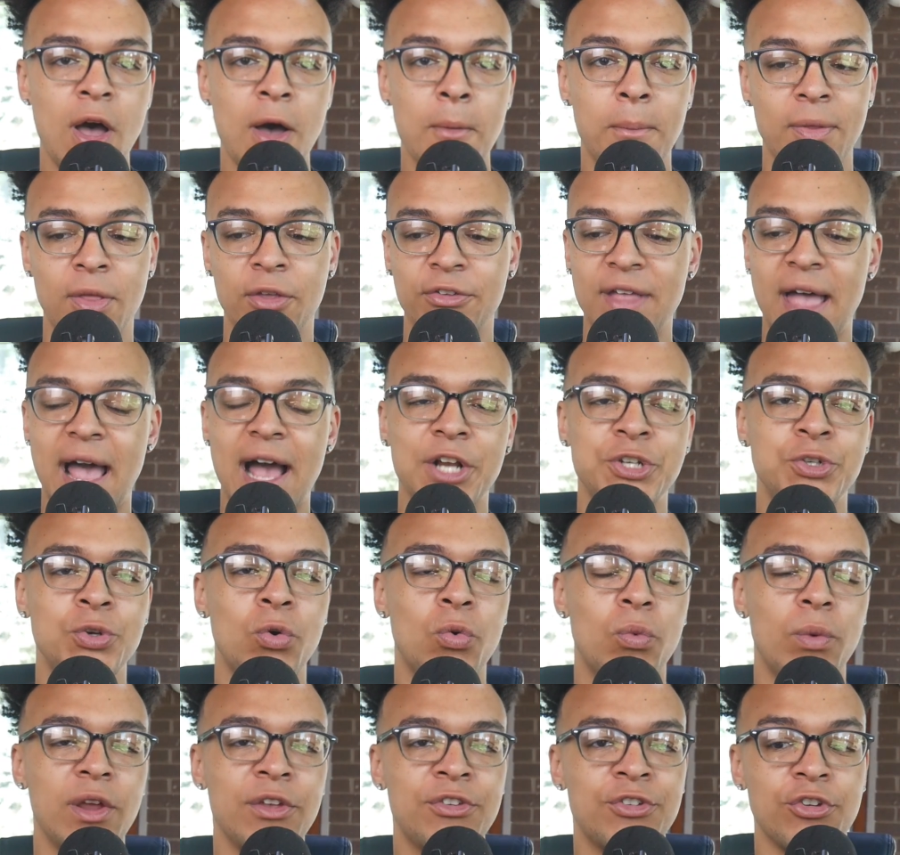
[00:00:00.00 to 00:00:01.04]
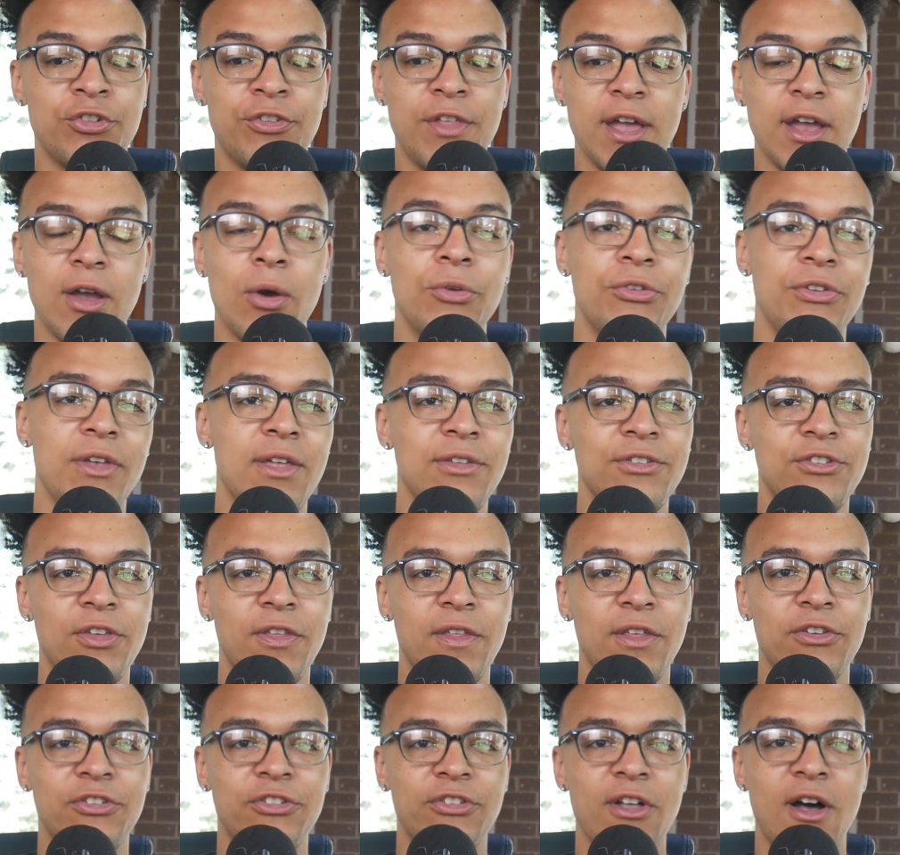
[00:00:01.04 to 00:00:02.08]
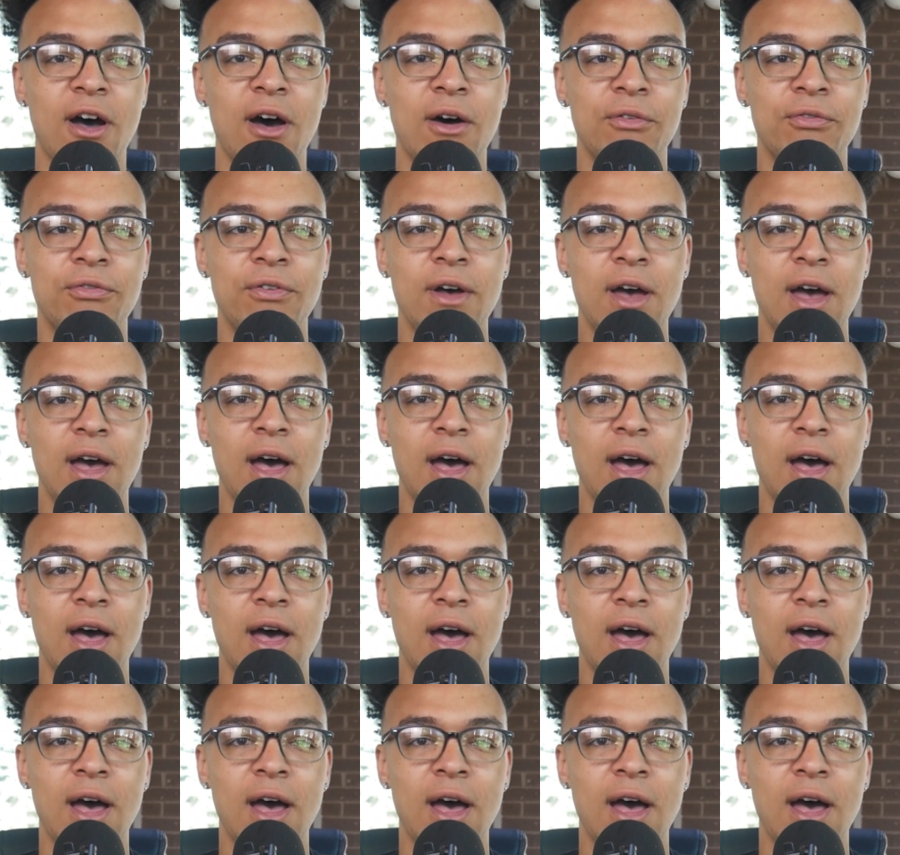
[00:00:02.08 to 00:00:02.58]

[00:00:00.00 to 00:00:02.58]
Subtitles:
but there's actual research that goes into this stuff